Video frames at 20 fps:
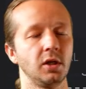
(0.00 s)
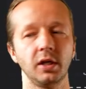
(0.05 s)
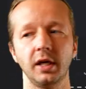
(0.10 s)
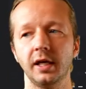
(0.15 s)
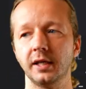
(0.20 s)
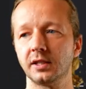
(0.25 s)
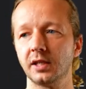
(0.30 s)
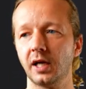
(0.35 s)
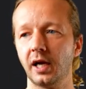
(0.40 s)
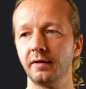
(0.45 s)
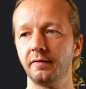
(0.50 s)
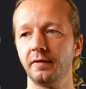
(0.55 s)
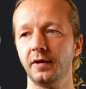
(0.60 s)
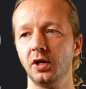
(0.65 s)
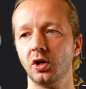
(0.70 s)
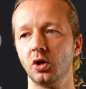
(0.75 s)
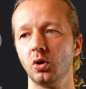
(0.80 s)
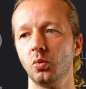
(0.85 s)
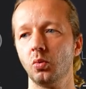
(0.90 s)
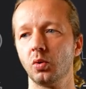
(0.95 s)
Inside of
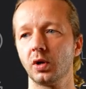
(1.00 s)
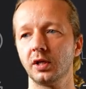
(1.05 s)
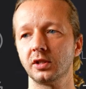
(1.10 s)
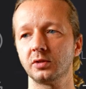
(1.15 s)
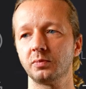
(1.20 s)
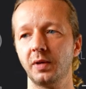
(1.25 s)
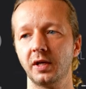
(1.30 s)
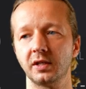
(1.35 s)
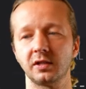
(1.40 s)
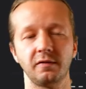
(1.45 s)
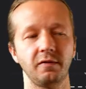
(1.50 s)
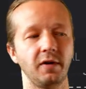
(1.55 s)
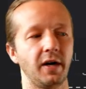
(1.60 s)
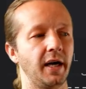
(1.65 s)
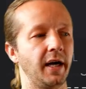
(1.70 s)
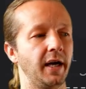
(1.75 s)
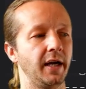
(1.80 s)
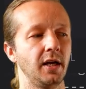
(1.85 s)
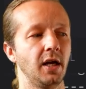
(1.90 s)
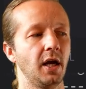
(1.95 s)
here, we're gonna
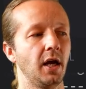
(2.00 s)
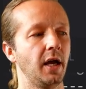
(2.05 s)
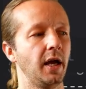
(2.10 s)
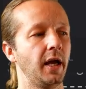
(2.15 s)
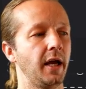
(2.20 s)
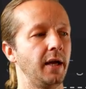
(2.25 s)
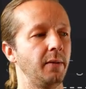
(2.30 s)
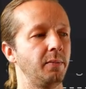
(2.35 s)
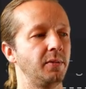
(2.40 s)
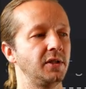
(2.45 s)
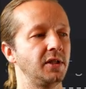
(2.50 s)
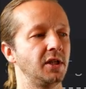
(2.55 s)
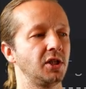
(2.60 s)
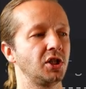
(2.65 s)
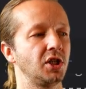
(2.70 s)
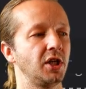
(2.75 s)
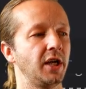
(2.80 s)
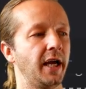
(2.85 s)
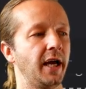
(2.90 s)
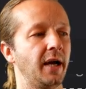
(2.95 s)
specify a
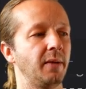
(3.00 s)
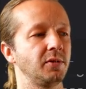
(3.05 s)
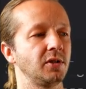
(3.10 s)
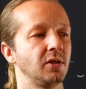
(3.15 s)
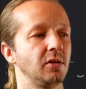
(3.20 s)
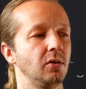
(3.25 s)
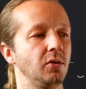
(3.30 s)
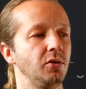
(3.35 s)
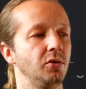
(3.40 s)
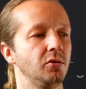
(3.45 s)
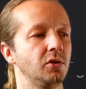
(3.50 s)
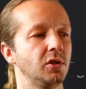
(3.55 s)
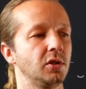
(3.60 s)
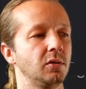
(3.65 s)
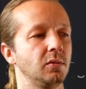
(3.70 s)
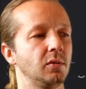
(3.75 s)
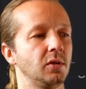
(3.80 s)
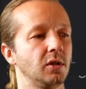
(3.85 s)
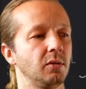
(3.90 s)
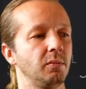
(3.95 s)
position absolute
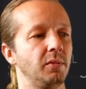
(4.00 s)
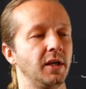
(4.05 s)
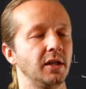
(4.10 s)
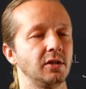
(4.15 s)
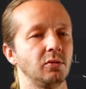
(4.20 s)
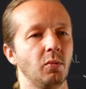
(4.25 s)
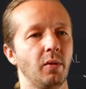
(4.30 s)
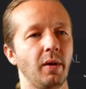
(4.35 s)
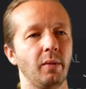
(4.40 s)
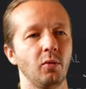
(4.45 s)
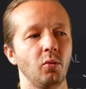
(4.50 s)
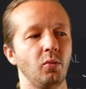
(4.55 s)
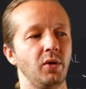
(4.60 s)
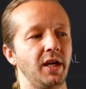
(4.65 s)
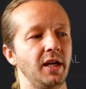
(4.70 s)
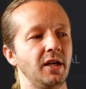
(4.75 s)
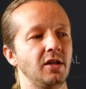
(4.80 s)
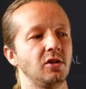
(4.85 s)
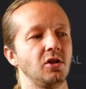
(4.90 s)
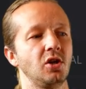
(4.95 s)
because remember we
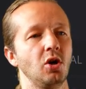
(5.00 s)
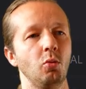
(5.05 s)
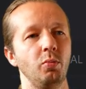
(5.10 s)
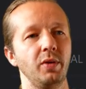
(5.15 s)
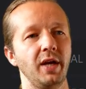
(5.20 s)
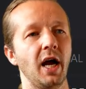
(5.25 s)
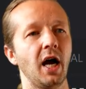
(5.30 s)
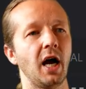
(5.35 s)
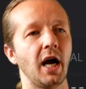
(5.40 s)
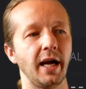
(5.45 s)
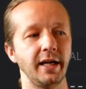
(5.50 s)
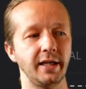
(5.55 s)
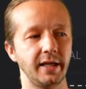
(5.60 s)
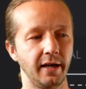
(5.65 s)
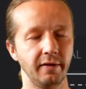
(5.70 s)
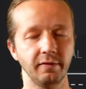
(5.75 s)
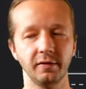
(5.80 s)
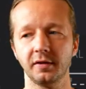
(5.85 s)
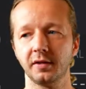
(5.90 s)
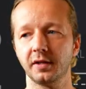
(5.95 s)
needed to go behind
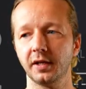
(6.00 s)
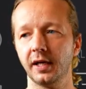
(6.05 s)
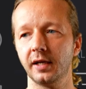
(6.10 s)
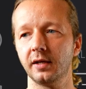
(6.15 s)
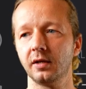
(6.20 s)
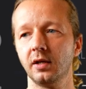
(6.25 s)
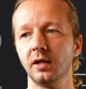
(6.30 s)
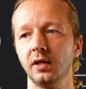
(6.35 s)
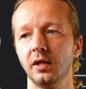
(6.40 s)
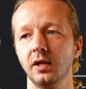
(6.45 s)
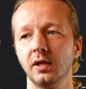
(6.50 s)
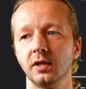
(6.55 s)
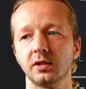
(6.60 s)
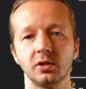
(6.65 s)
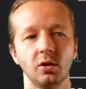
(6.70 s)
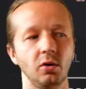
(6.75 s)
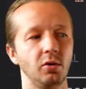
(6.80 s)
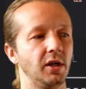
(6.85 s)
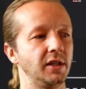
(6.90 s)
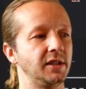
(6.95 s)
everything.
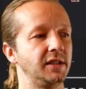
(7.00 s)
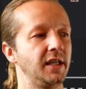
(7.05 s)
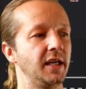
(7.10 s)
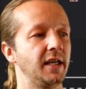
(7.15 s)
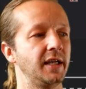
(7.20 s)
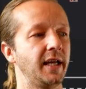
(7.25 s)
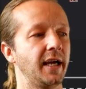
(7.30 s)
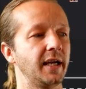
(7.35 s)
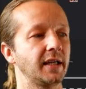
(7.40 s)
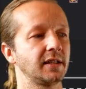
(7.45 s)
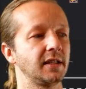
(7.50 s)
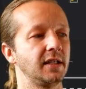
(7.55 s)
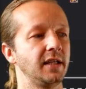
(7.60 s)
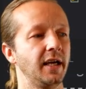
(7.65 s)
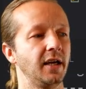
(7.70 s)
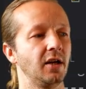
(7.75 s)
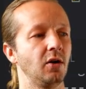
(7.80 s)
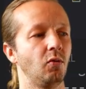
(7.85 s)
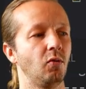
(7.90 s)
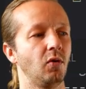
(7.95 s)
So a z-index
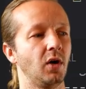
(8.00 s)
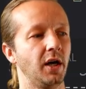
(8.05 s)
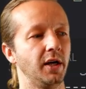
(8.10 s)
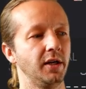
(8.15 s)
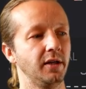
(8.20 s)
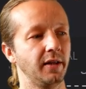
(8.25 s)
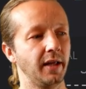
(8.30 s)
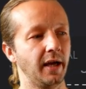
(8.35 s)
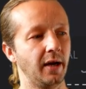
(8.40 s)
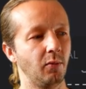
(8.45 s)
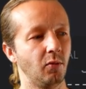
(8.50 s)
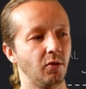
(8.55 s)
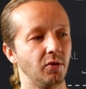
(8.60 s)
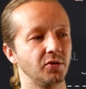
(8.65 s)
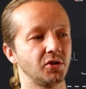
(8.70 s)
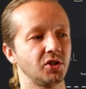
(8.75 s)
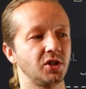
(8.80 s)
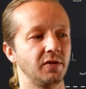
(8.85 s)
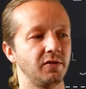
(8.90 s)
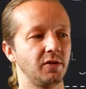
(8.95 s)
-1, that will
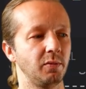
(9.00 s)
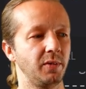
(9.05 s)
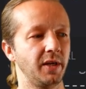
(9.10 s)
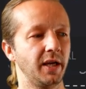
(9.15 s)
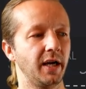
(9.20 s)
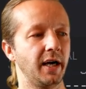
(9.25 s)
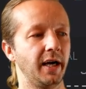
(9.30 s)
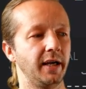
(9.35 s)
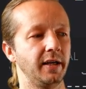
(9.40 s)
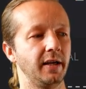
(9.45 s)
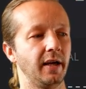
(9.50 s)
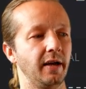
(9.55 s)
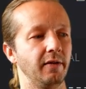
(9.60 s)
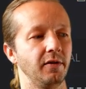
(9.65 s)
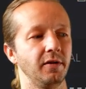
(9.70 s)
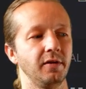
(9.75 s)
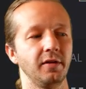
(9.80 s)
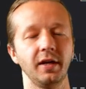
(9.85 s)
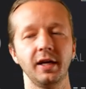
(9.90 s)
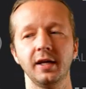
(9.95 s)
shift it behind
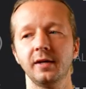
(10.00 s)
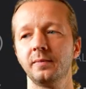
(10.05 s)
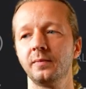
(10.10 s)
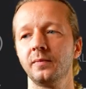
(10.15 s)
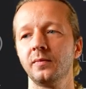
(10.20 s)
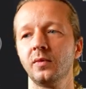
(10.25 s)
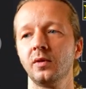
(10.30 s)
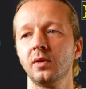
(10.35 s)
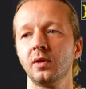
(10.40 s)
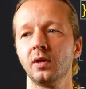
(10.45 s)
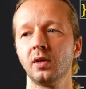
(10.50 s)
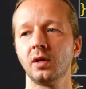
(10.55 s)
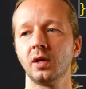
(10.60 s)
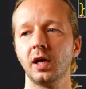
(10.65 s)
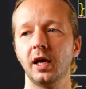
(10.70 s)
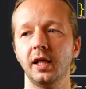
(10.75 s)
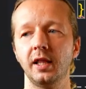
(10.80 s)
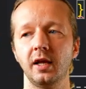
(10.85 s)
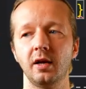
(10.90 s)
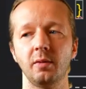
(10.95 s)
everything.
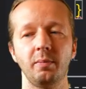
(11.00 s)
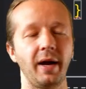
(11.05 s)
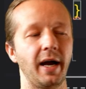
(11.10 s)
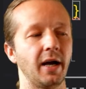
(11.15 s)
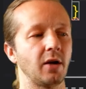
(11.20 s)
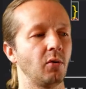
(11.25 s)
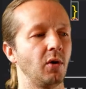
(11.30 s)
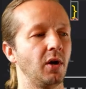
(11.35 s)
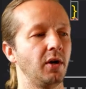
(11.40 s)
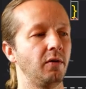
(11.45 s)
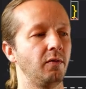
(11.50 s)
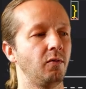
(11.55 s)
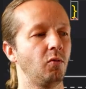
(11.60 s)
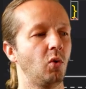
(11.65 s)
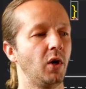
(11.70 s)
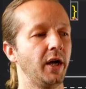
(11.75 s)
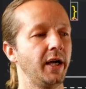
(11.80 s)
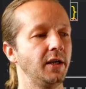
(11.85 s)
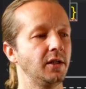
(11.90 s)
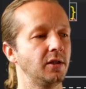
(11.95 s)
And then a background of
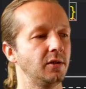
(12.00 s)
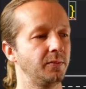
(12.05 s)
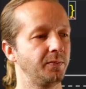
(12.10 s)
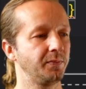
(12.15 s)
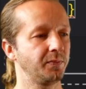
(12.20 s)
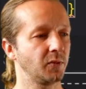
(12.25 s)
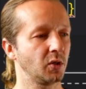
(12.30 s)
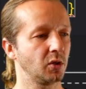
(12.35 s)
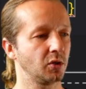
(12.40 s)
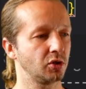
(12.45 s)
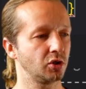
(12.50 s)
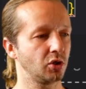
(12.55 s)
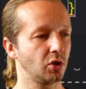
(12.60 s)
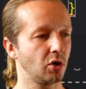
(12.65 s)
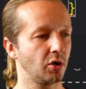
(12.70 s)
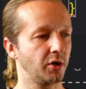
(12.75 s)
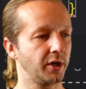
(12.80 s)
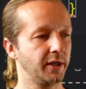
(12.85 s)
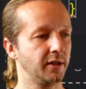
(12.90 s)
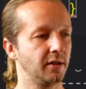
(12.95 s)
white.
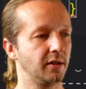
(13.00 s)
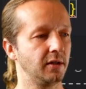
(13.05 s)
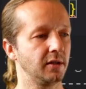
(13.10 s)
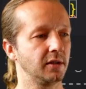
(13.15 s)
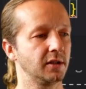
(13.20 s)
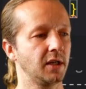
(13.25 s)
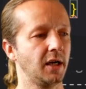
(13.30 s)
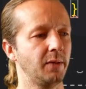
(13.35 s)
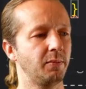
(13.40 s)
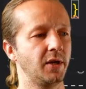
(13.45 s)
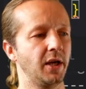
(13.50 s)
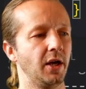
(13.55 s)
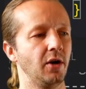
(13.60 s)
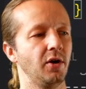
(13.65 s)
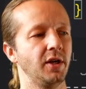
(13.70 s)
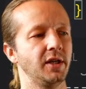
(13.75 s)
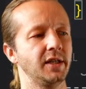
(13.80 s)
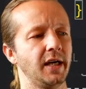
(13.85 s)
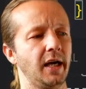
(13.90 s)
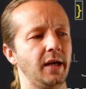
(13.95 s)
Sorry, type
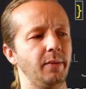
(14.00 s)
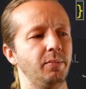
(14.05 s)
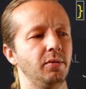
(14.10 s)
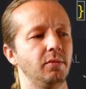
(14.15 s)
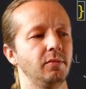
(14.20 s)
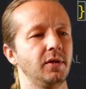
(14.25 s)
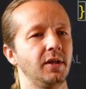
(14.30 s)
Gary, type.